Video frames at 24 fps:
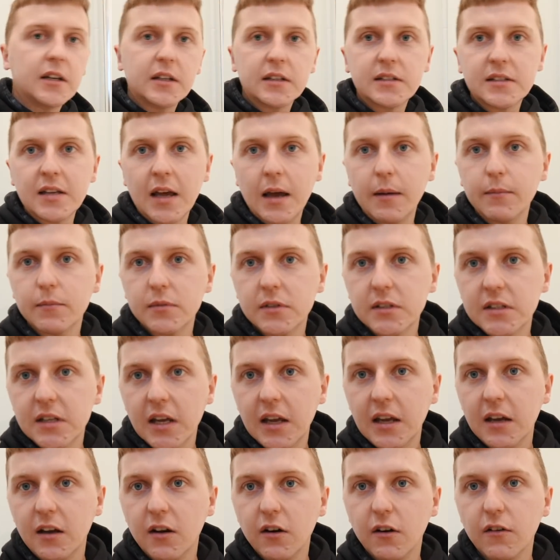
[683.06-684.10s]
and attempt to
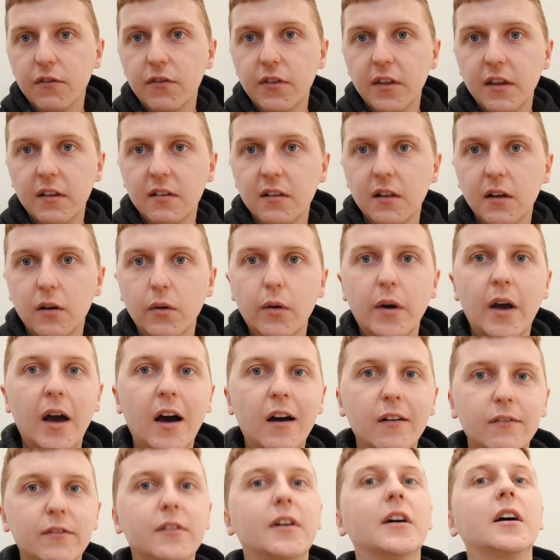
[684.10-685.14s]
take off this little
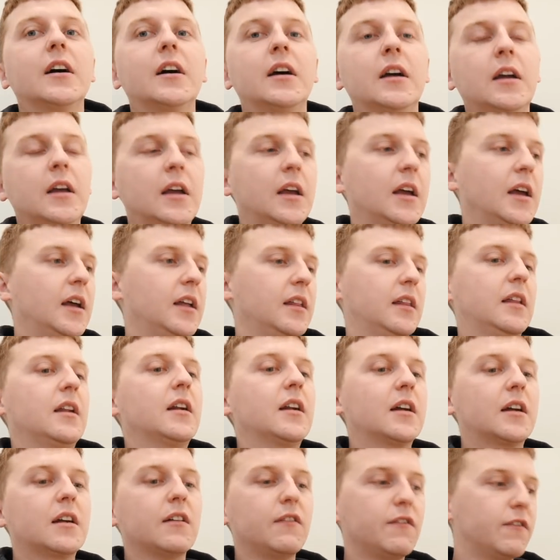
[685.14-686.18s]
cover, and then
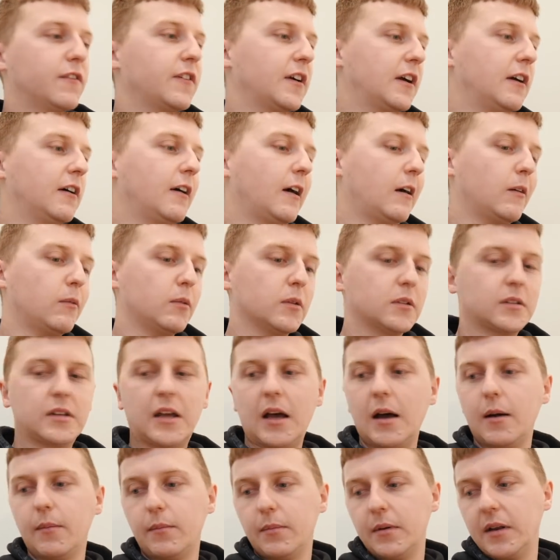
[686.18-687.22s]
I can figure out what's
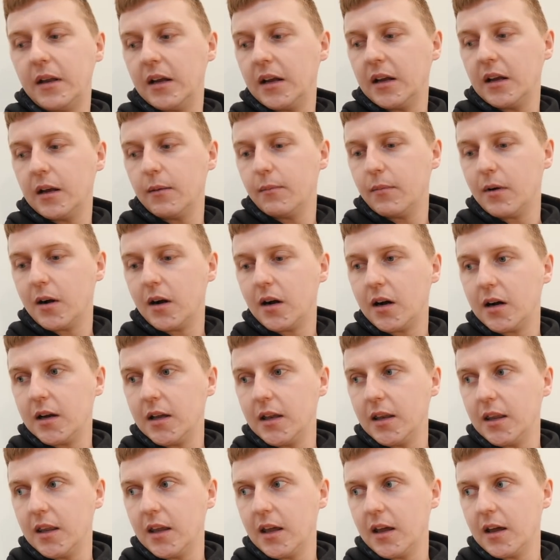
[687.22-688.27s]
happening
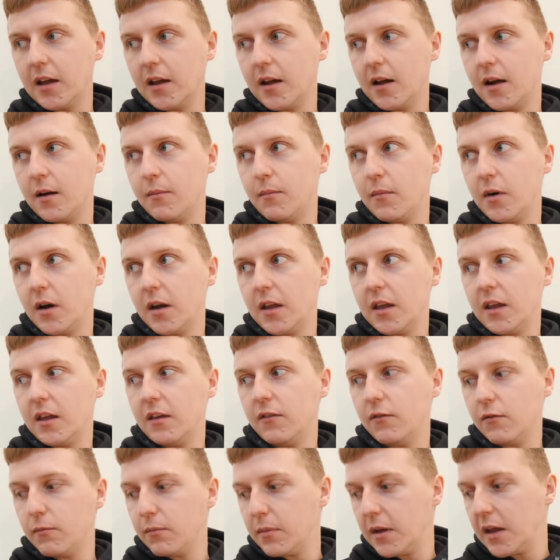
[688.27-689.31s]
behind it. I might
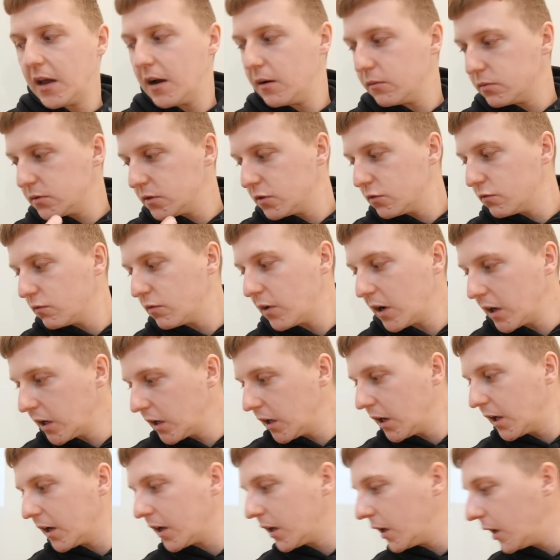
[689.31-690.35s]
even be able to
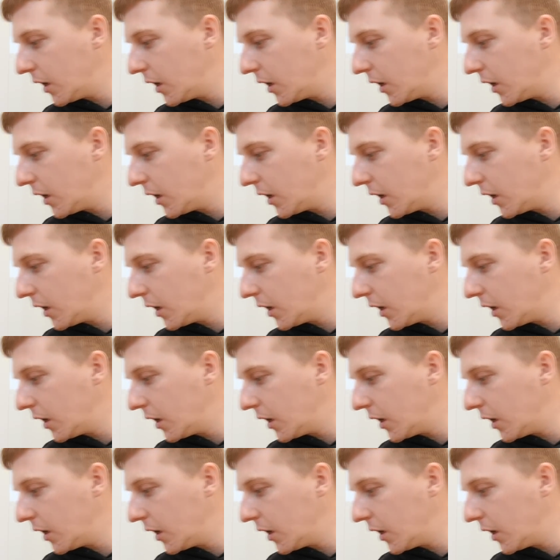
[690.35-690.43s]
run like